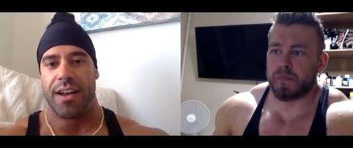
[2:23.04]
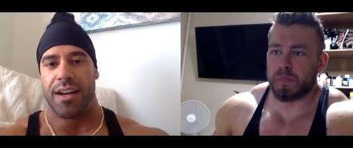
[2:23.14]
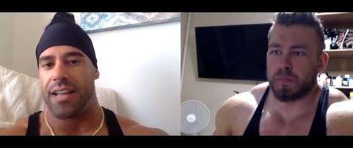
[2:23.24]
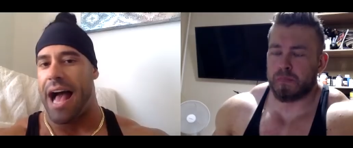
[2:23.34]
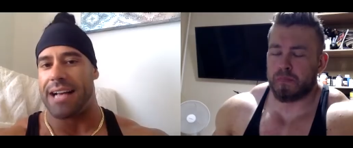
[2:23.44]

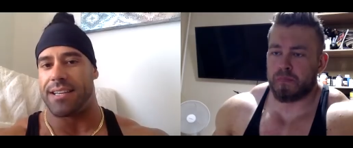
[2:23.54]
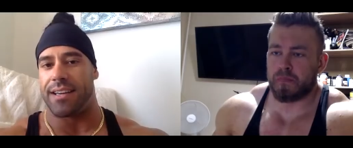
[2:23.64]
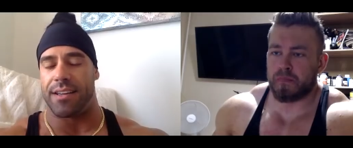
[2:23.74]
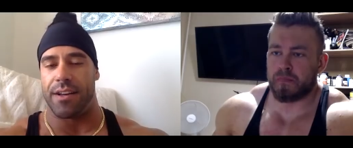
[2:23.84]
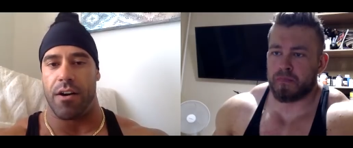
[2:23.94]
Speaker 1: classic.
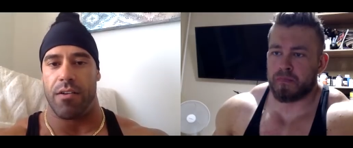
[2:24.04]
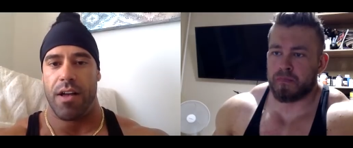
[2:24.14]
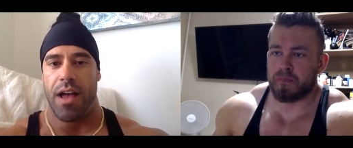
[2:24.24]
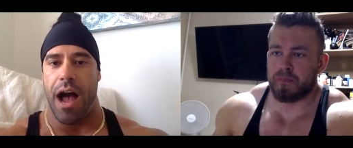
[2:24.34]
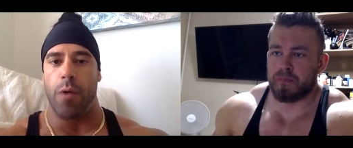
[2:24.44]
You know,
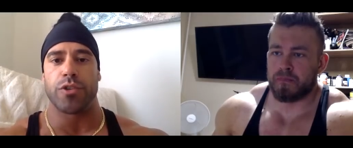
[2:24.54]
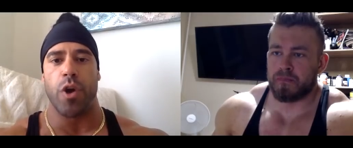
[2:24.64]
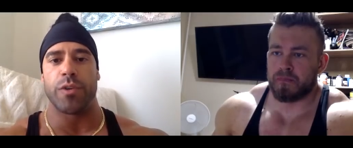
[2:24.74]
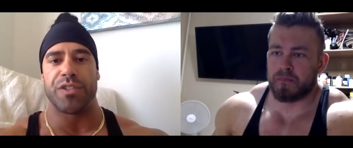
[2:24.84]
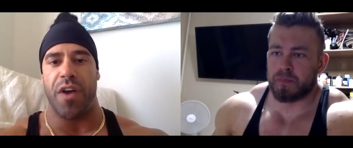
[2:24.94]
I was
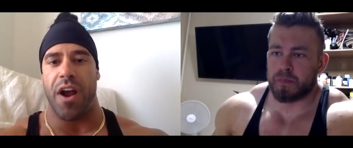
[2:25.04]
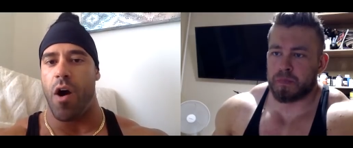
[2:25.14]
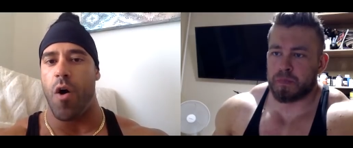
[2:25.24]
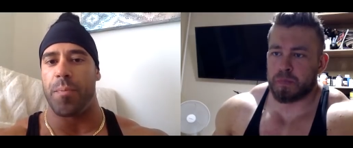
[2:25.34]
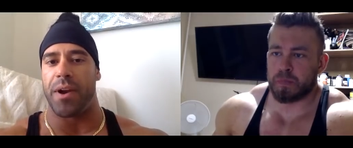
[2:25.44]
always very
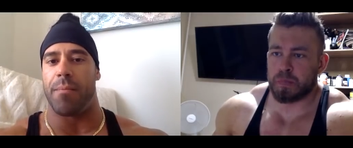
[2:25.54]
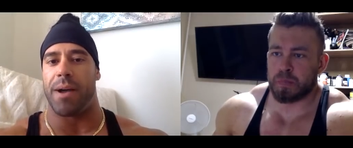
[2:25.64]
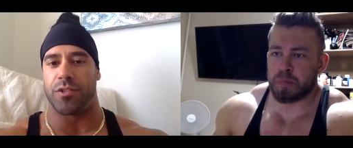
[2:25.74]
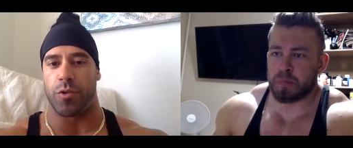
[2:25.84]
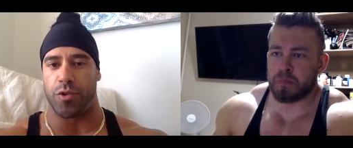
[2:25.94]
open on
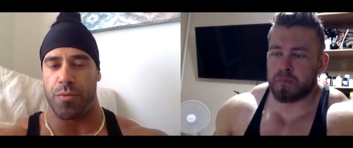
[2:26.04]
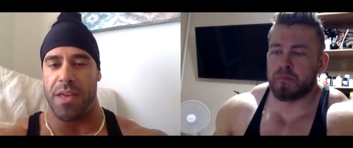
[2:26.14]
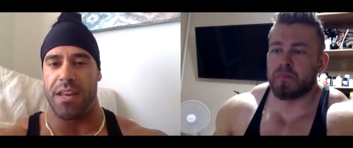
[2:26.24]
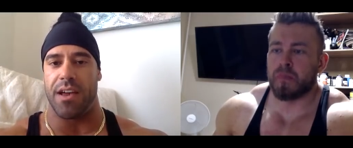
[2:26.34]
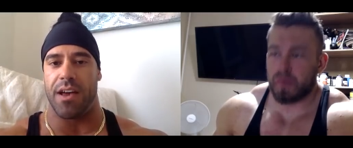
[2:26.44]
my social
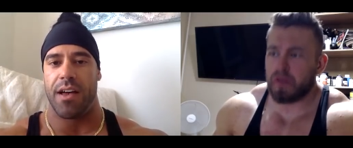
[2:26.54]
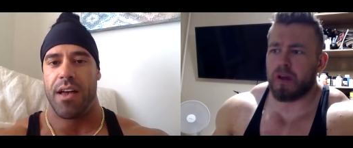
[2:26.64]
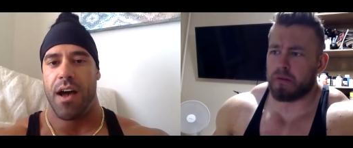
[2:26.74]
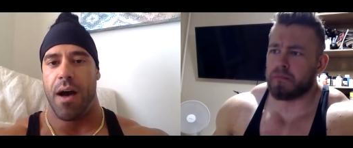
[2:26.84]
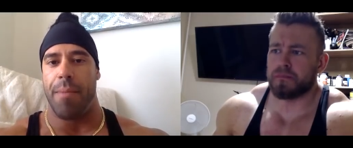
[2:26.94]
media
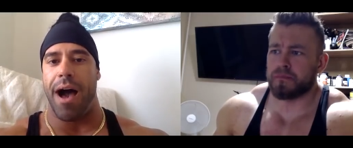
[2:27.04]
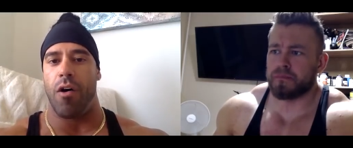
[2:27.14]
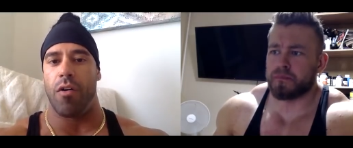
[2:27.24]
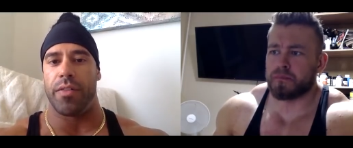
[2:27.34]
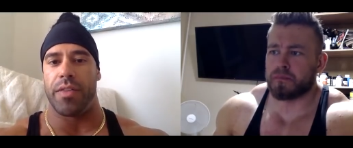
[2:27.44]

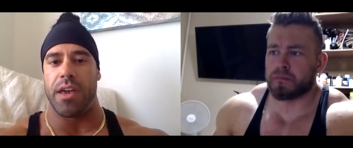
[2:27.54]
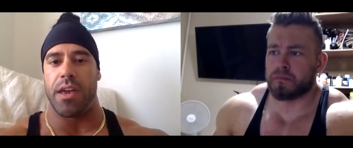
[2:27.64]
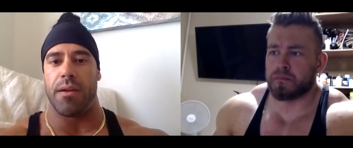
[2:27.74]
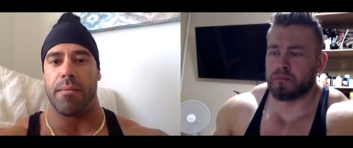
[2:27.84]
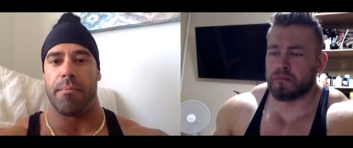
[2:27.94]
about
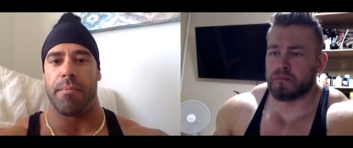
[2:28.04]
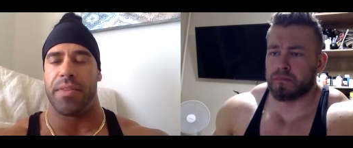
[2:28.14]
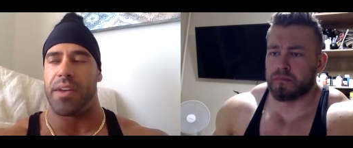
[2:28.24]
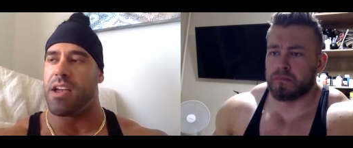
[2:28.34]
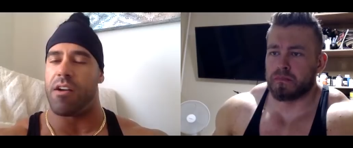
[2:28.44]
the
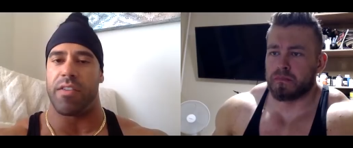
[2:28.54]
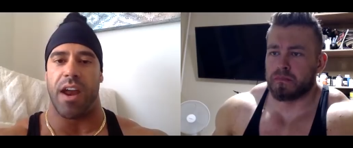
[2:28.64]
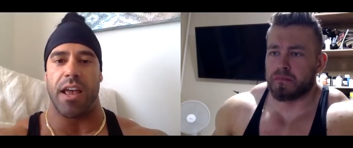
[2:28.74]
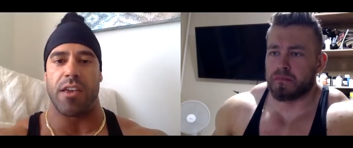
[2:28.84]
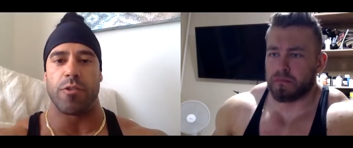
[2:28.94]
the gear that
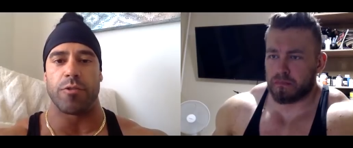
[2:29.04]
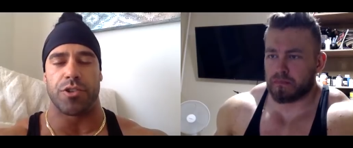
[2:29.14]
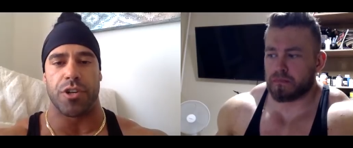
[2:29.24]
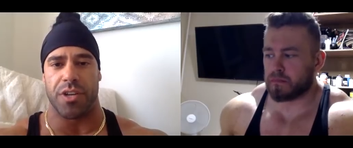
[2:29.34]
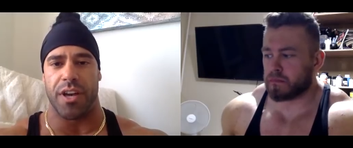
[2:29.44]
I use,
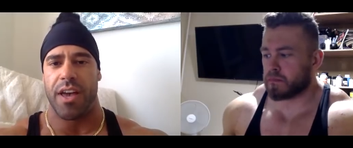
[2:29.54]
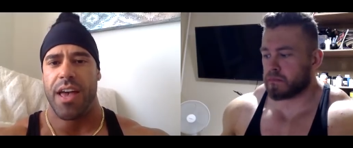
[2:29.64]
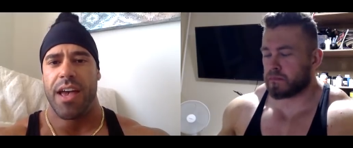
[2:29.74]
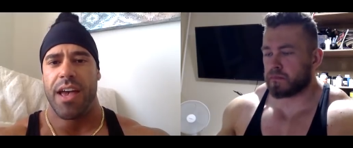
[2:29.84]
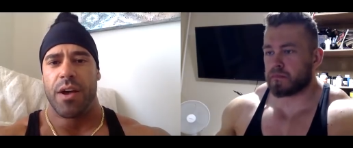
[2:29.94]
just to
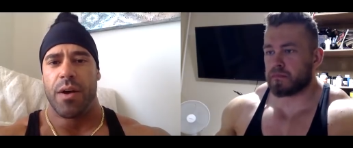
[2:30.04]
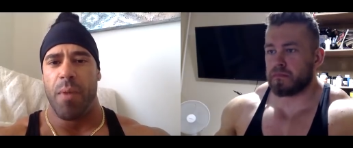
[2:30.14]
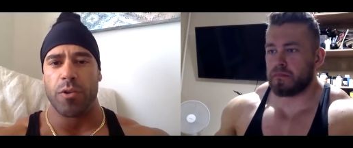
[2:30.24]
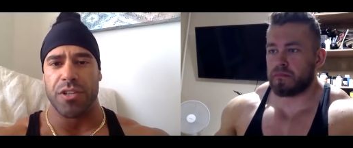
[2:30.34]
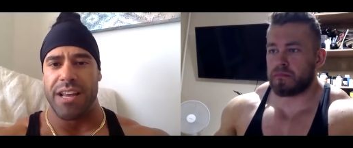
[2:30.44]

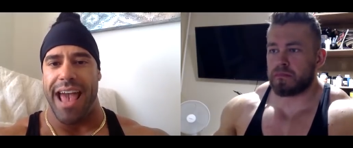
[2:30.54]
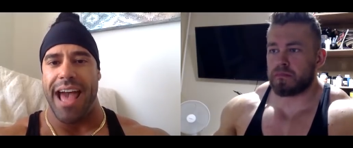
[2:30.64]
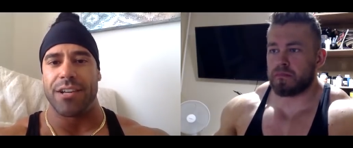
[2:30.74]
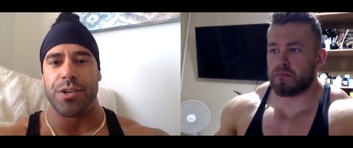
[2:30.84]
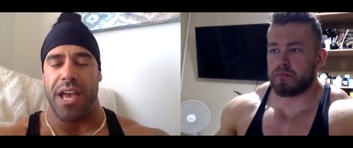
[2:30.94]
mostly to
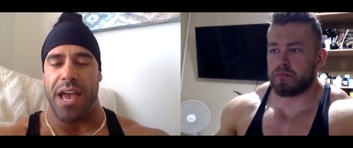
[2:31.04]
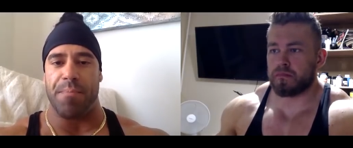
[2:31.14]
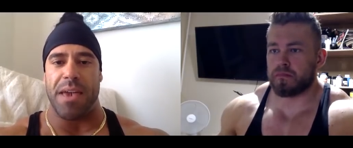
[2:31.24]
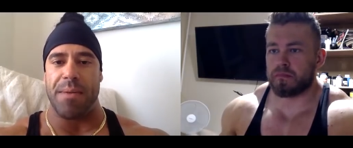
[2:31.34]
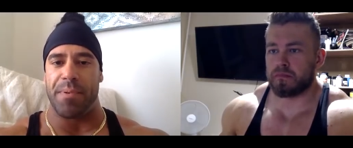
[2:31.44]
educate
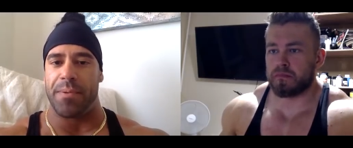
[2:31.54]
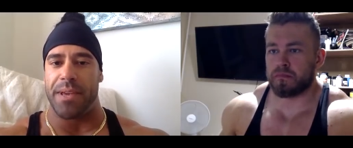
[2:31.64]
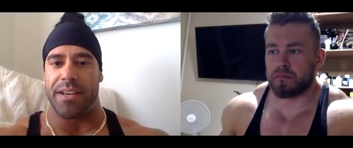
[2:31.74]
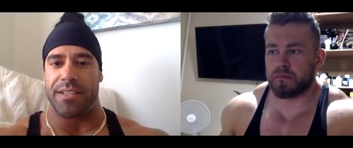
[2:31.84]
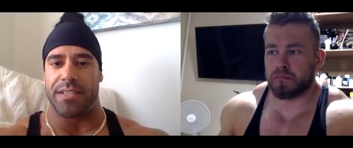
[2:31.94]
people
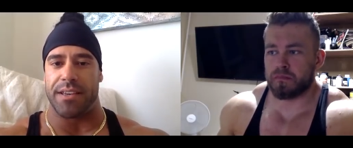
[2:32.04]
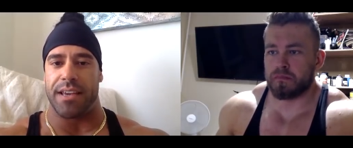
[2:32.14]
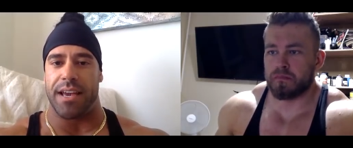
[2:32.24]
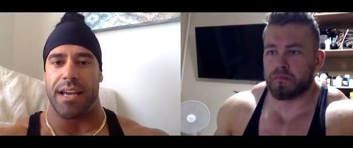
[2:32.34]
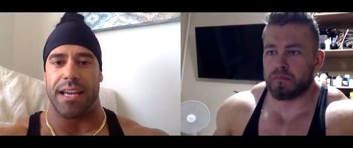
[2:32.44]
because
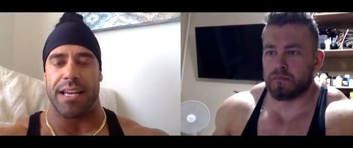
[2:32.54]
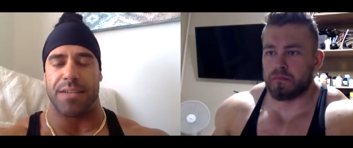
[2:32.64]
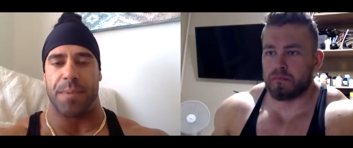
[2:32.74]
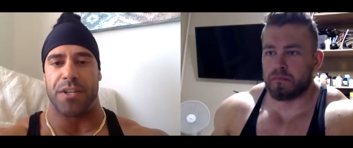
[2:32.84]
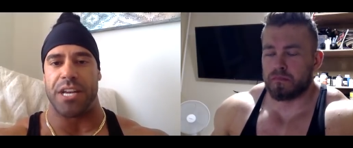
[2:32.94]
uh,
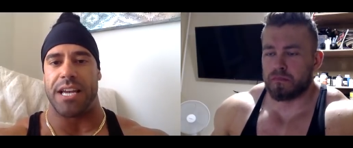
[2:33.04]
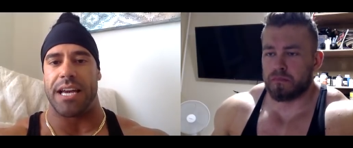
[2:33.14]
especially